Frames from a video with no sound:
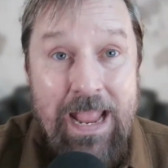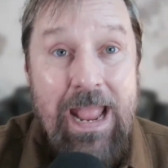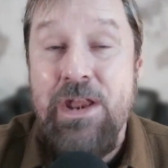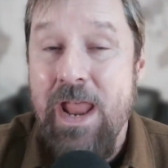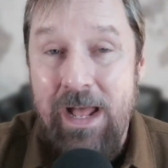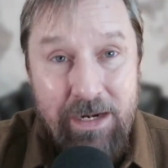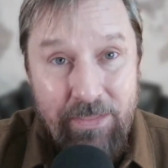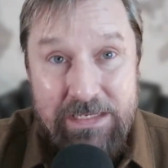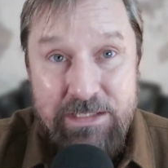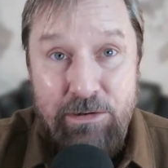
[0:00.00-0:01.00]
None of
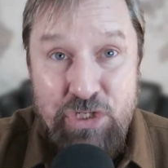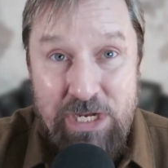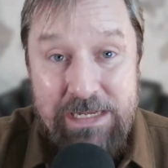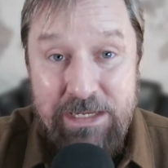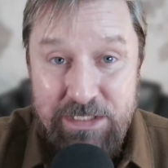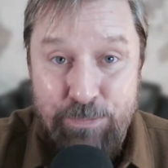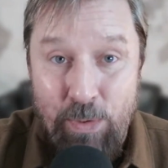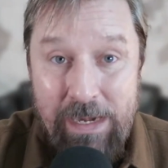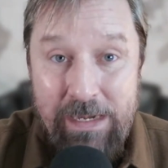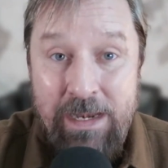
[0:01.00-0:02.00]
these are genius
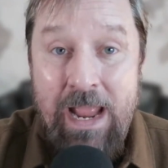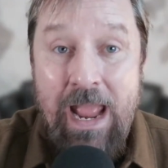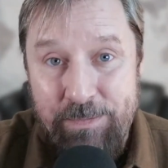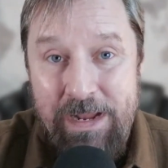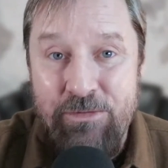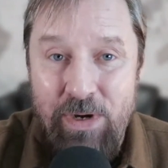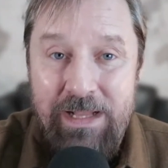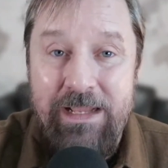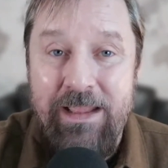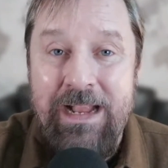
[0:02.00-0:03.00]
brain. And
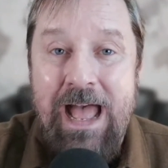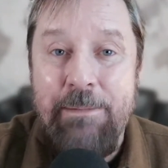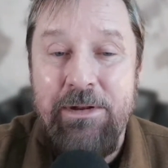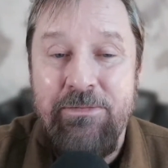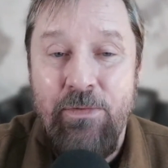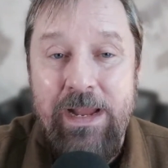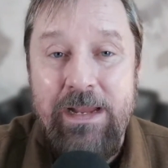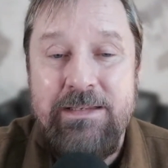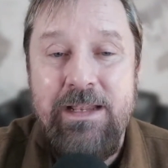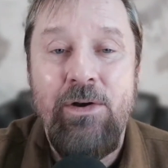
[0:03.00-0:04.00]
really the common
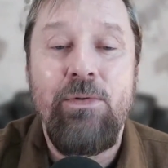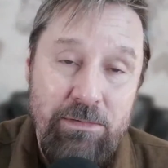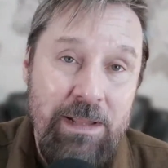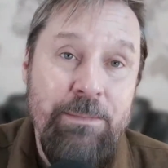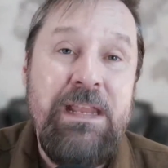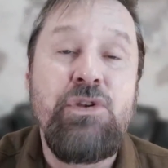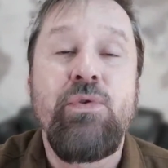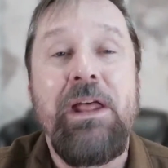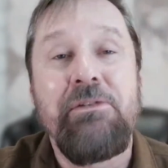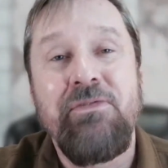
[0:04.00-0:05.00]
phrase, oh, let me do
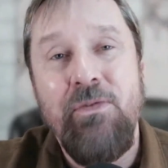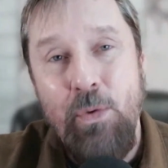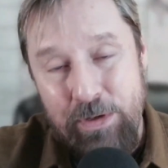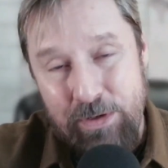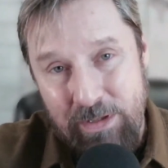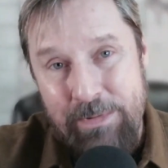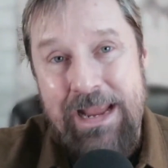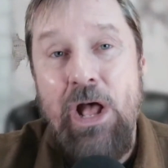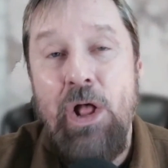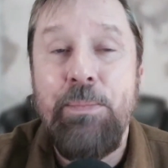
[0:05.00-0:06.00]
that for you. Let me
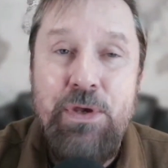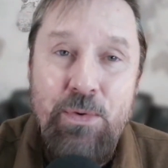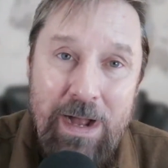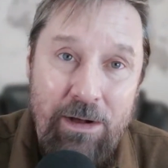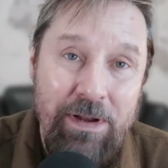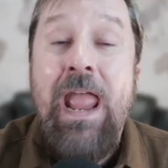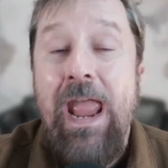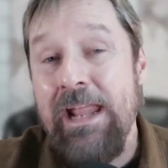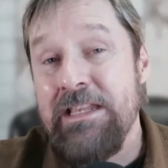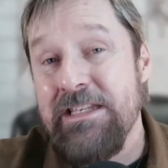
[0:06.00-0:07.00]
help you out.
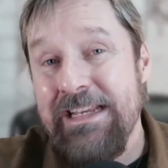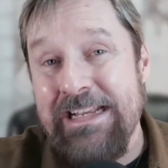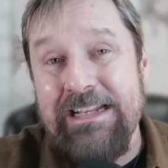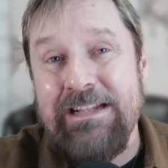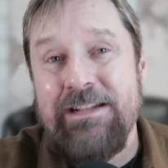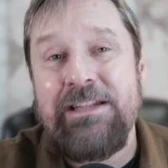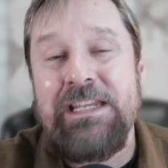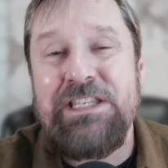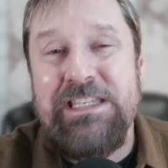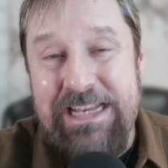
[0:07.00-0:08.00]
It's
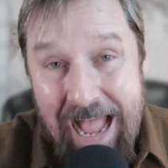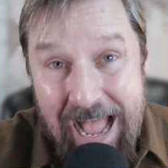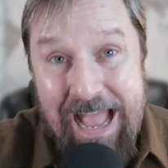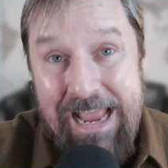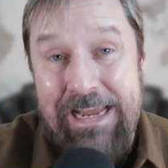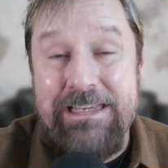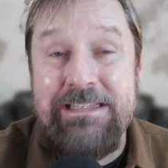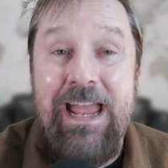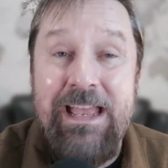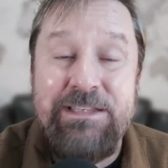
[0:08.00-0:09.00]
disguised
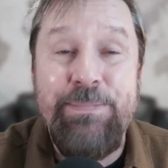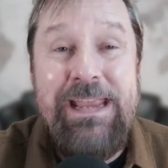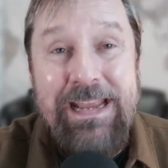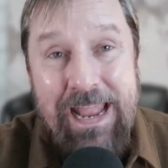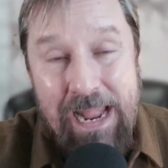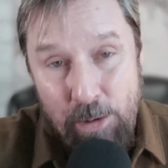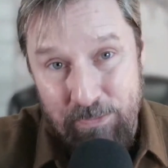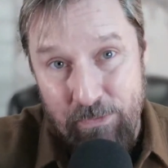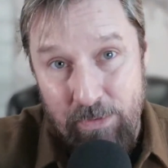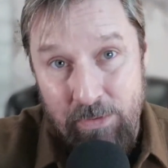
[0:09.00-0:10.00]
as being
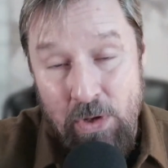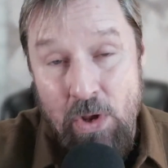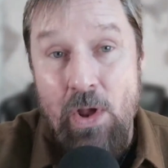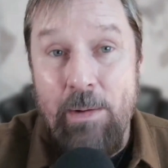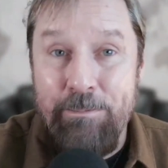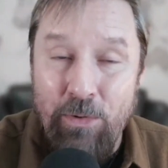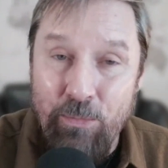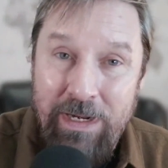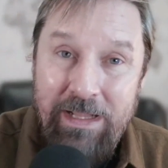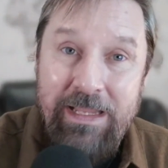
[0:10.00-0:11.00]
helpful, but
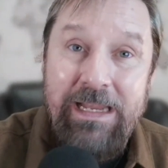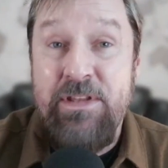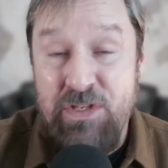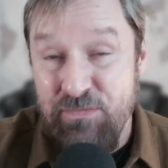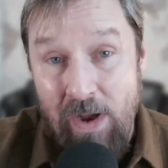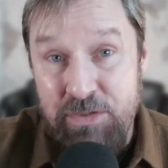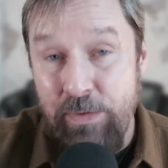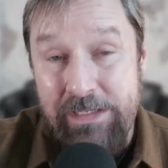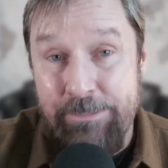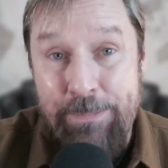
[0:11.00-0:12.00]
really it's
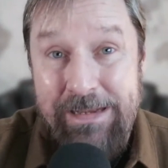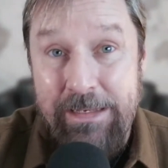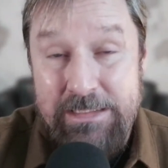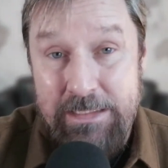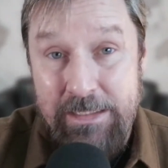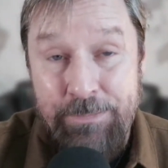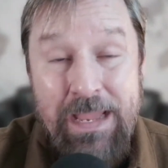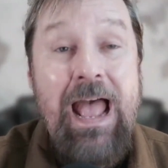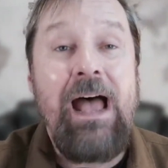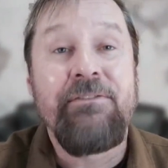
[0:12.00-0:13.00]
fostering dependency.
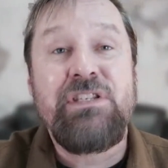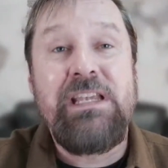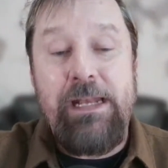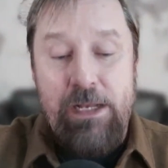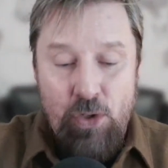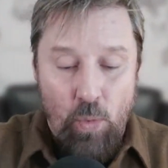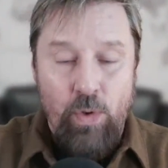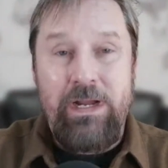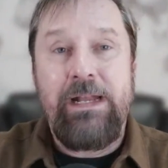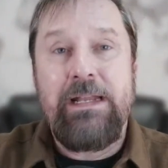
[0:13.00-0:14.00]
I've seen it in
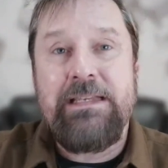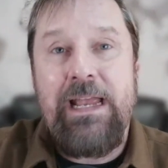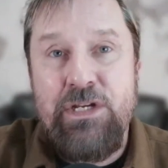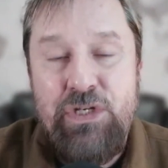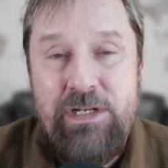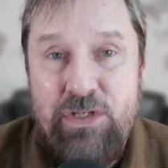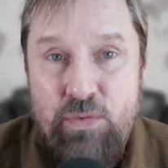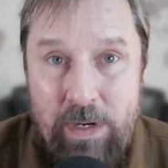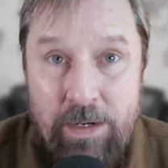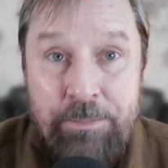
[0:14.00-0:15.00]
organizations
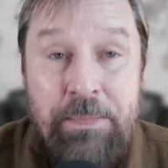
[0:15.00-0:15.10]
where